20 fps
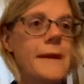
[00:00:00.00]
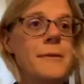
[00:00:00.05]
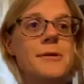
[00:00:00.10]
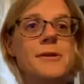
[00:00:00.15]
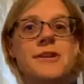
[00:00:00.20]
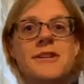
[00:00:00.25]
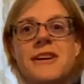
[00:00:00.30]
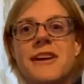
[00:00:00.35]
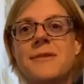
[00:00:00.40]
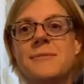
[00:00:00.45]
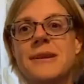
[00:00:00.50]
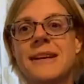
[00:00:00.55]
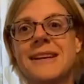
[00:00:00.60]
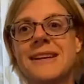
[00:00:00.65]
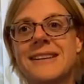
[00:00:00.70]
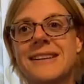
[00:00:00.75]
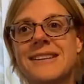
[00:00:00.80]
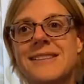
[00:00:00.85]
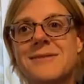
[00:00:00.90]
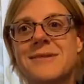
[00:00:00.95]
I'm not going to go
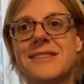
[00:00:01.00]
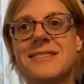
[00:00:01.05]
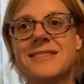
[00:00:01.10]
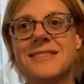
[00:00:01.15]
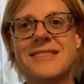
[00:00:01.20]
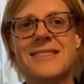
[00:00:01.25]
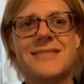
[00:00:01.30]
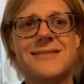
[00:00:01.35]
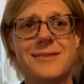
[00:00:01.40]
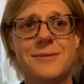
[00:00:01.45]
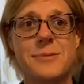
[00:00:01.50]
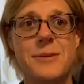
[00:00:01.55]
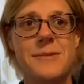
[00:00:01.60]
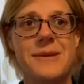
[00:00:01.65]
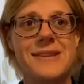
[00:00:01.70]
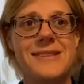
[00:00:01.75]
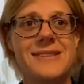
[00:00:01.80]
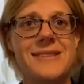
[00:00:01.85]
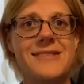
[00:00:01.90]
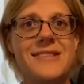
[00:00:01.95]
breaking this one because it would
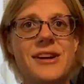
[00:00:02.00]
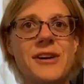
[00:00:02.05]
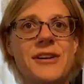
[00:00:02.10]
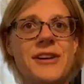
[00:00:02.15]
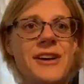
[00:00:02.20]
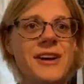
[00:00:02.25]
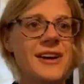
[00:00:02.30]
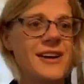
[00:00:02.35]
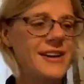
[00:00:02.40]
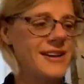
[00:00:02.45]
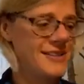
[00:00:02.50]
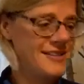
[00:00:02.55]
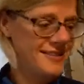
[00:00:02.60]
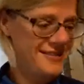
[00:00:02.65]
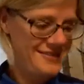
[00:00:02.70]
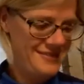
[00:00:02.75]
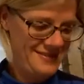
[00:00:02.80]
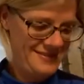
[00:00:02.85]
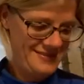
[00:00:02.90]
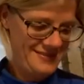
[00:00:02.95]
be messy when I
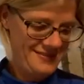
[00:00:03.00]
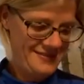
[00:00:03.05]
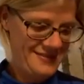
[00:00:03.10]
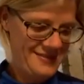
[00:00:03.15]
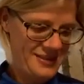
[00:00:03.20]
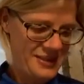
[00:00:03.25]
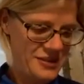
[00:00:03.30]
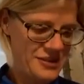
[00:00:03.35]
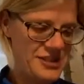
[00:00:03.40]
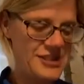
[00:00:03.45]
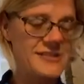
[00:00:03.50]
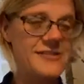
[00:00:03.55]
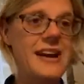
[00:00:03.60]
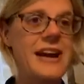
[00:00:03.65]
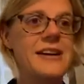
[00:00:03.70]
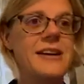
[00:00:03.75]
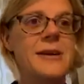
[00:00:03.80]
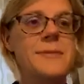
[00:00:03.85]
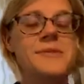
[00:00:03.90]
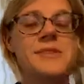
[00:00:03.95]
try and deal
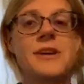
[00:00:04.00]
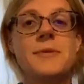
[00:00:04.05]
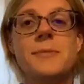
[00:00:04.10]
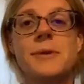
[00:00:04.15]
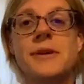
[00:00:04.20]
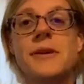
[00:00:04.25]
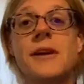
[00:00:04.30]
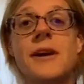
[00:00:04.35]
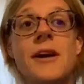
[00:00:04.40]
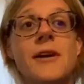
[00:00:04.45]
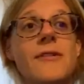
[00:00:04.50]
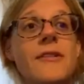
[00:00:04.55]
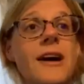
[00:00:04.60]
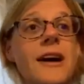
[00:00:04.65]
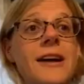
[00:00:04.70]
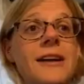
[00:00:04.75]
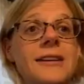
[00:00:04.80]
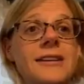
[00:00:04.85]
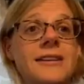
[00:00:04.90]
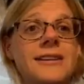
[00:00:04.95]
with that comes open.
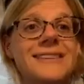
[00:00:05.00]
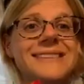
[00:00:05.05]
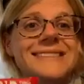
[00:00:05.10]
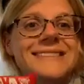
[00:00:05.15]
Right.